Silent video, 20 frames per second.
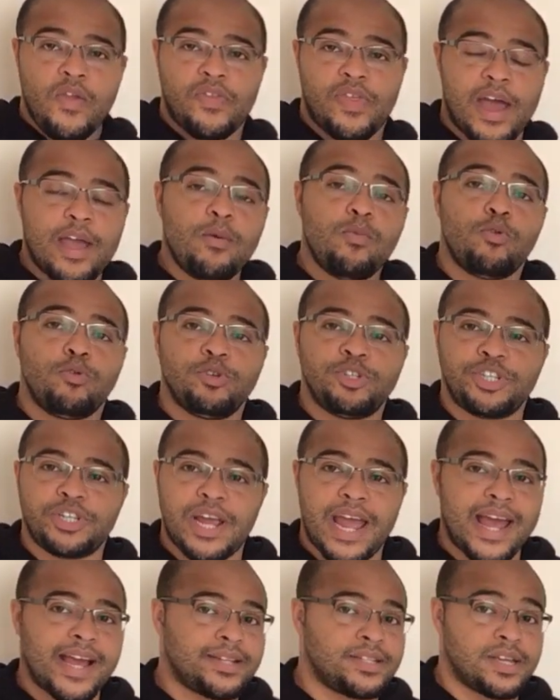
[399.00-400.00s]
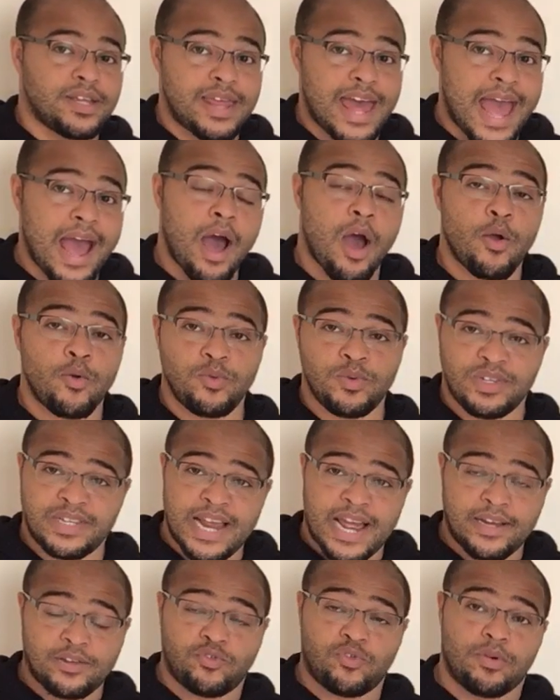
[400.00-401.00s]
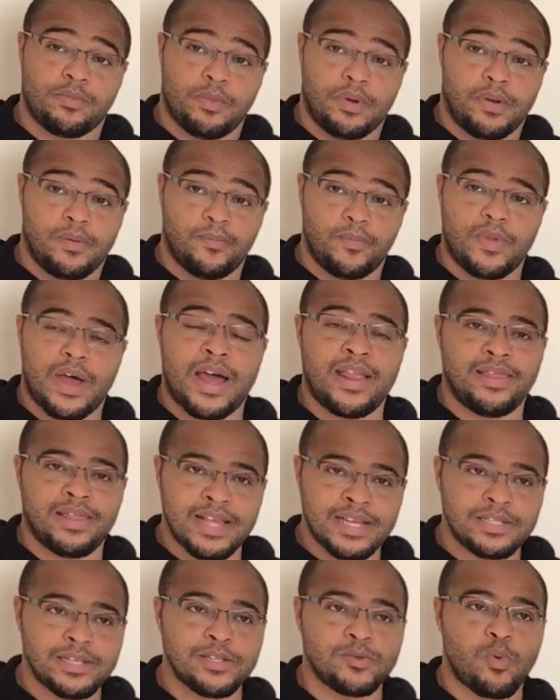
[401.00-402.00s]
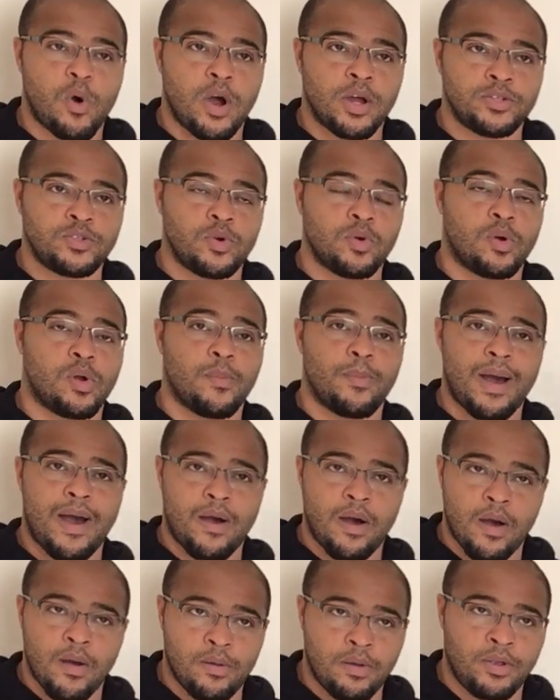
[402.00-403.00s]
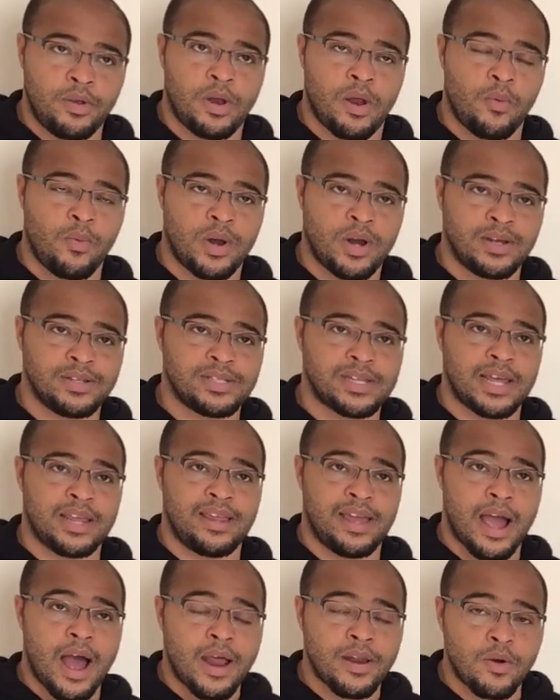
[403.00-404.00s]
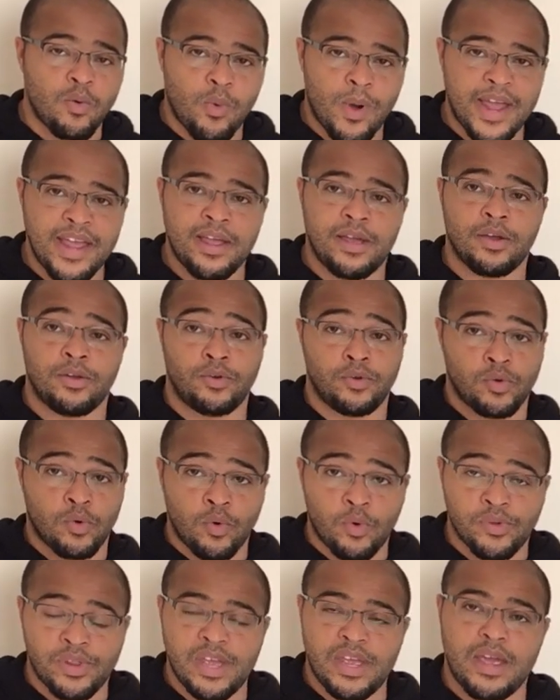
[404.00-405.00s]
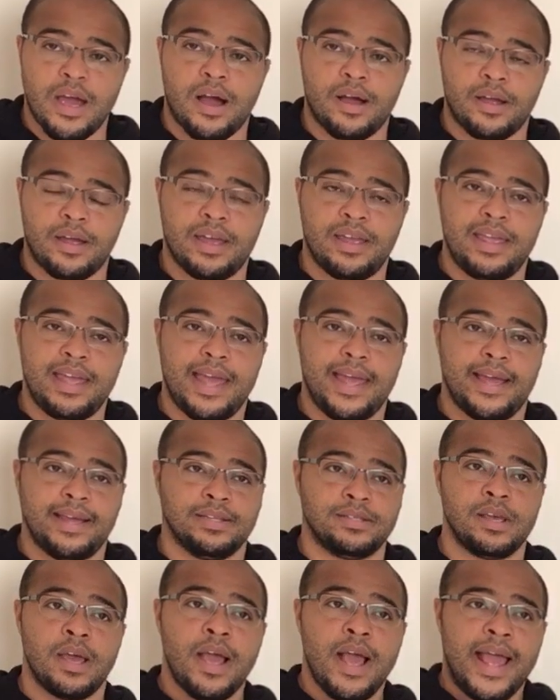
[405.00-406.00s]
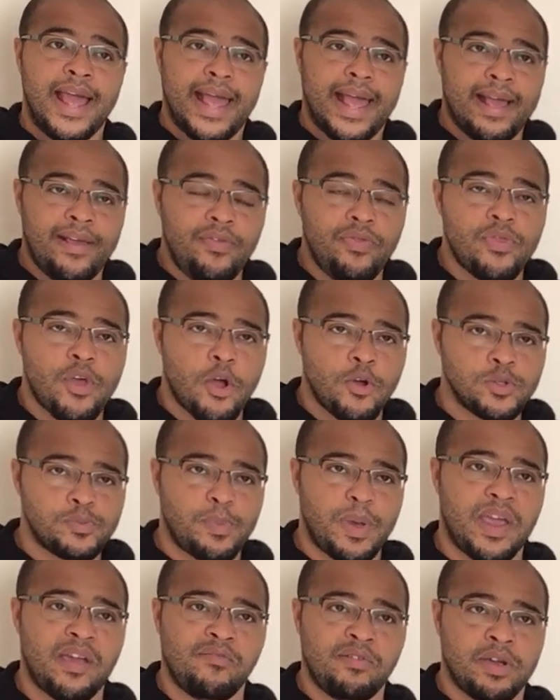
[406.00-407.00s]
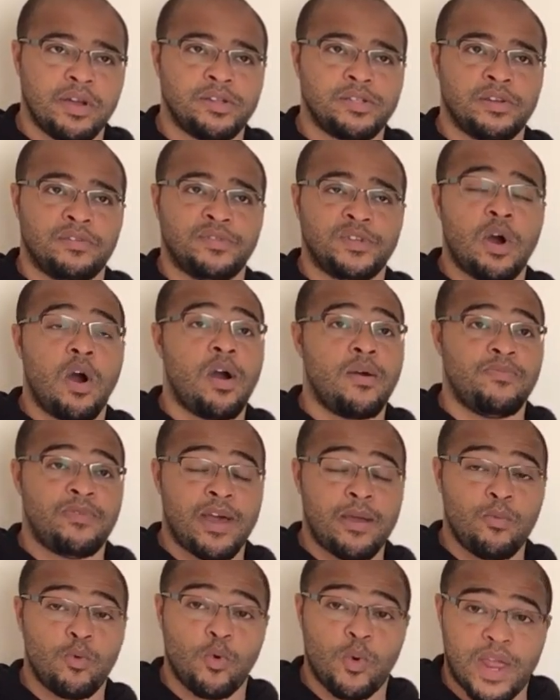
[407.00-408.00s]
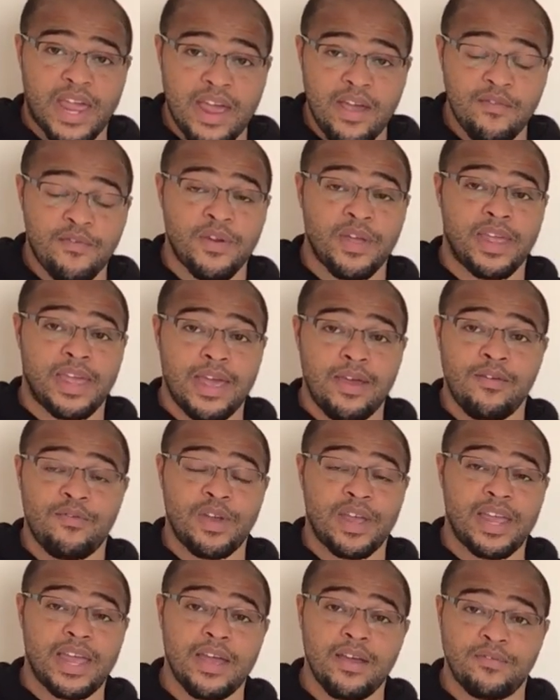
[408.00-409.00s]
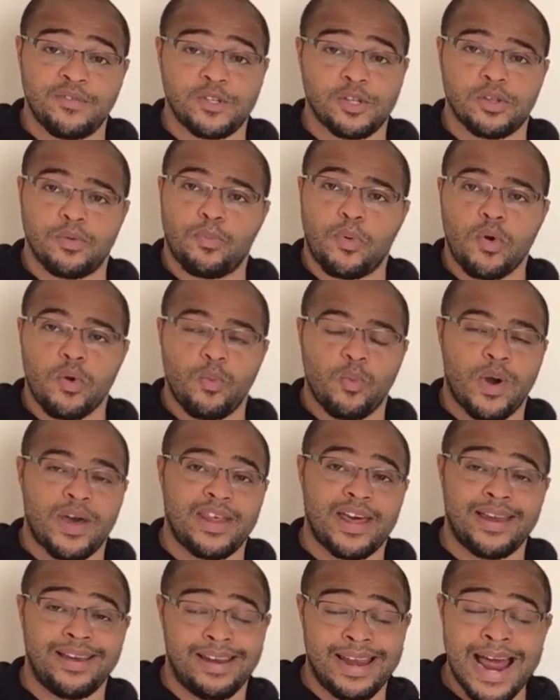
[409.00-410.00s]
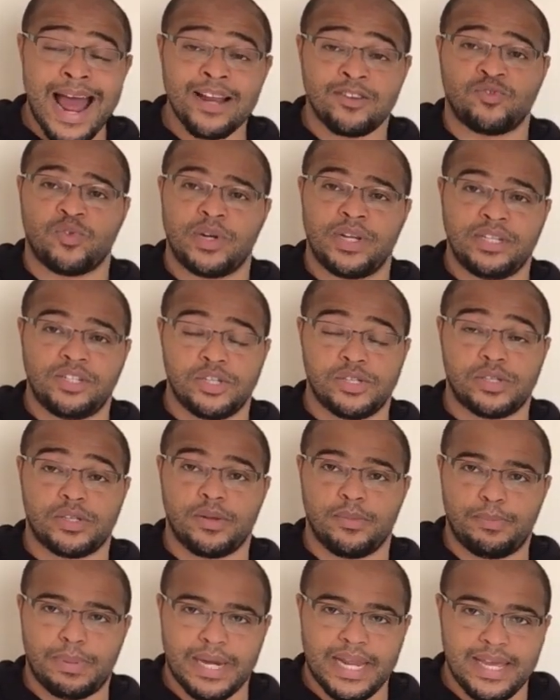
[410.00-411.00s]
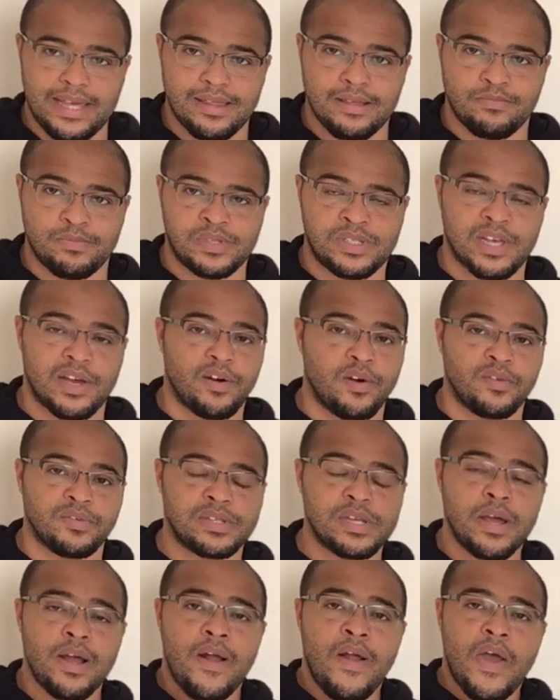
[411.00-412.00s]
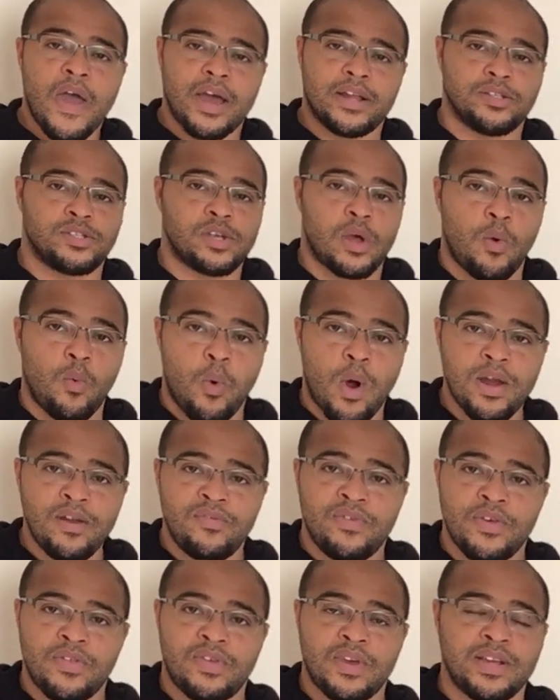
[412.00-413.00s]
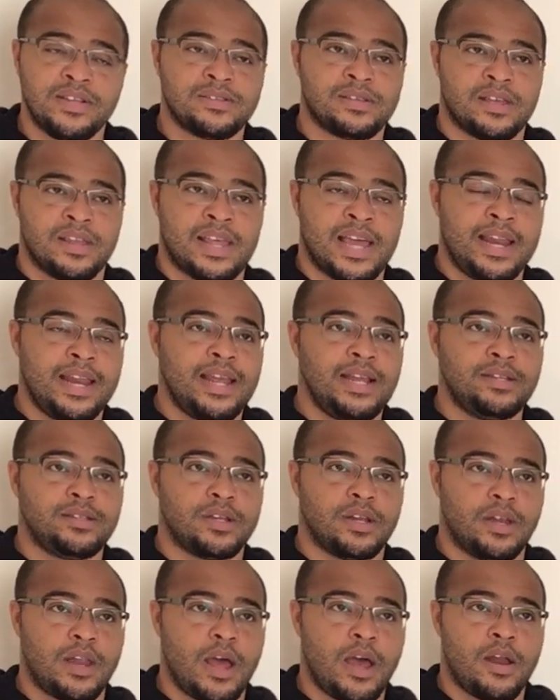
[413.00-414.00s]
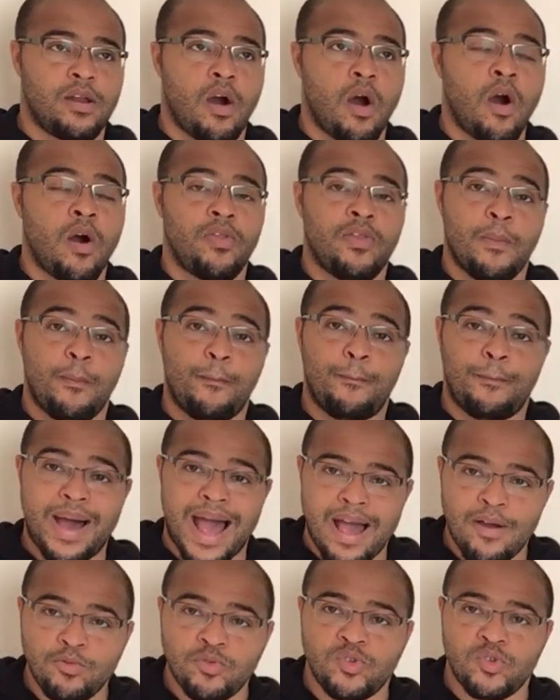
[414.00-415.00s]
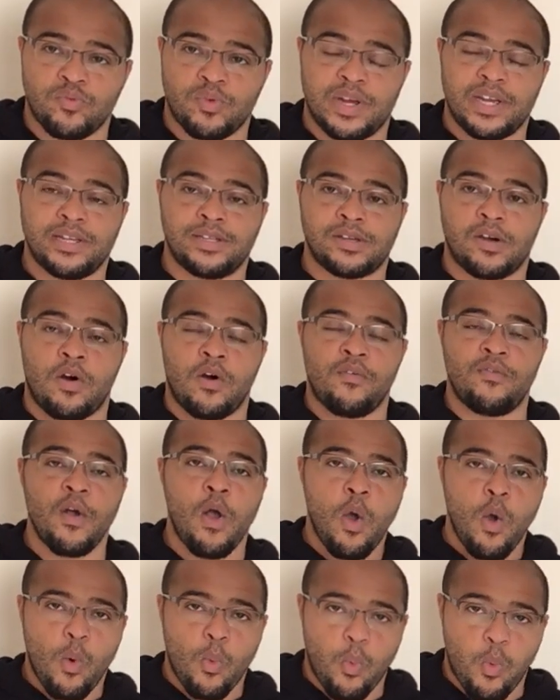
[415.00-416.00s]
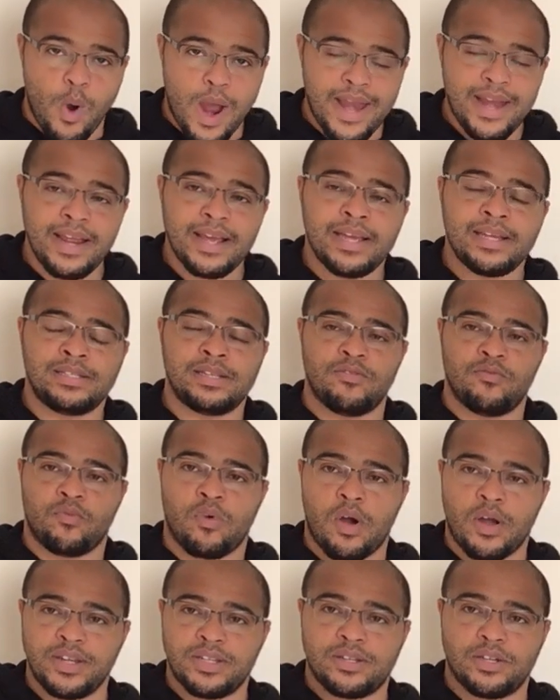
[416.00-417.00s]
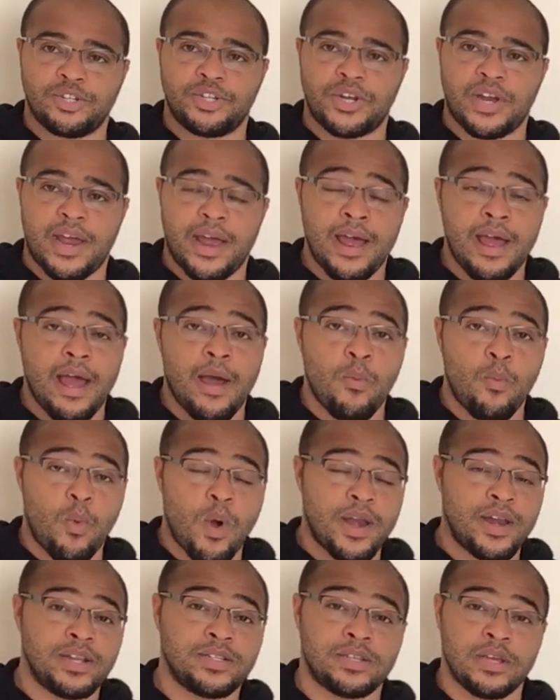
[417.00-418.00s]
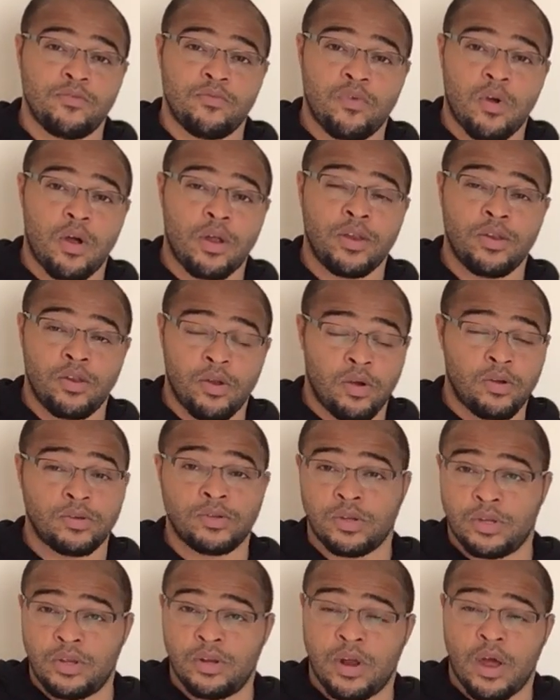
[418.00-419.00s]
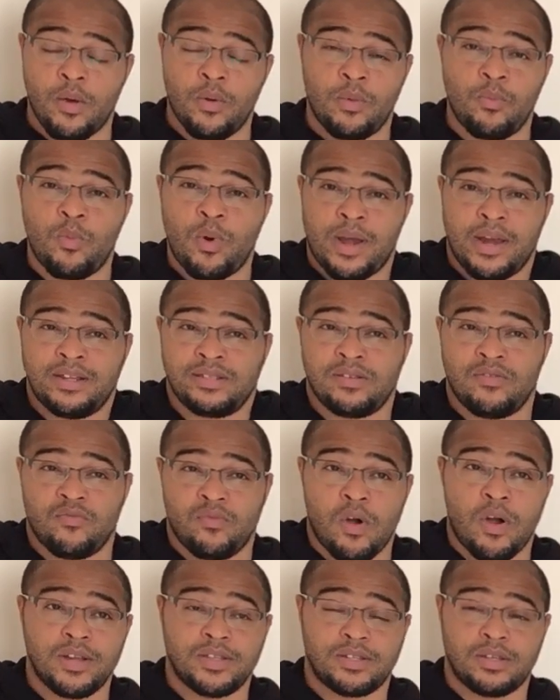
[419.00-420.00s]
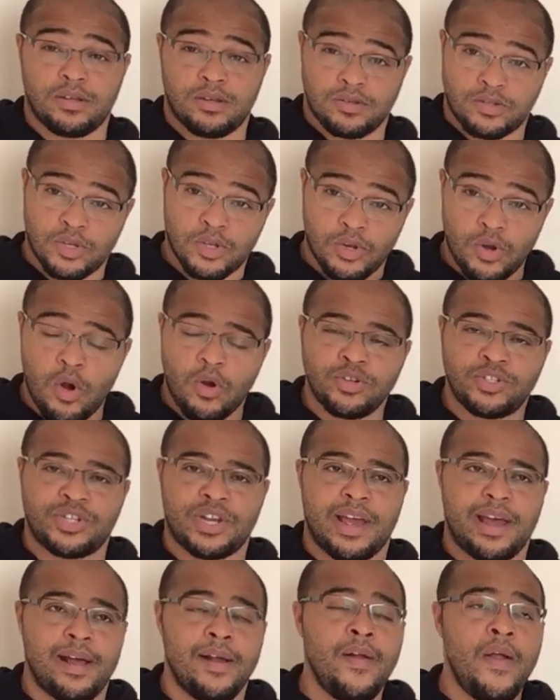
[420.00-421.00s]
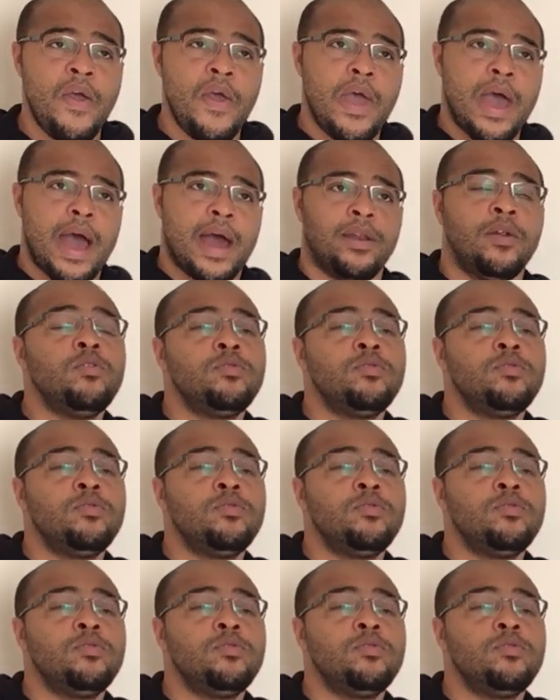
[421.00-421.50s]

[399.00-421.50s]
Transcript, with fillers: they will share to their own detriment. And this is what I talk about, uh, you know, when I say the unawakened or the younger years. In those periods of time, they will give and give and give to the point where they naturally just deplete themselves. And so, one of the things that they need to learn are the boundaries of when is it right to share and when is it right, you know, and when is it right to, to not share. And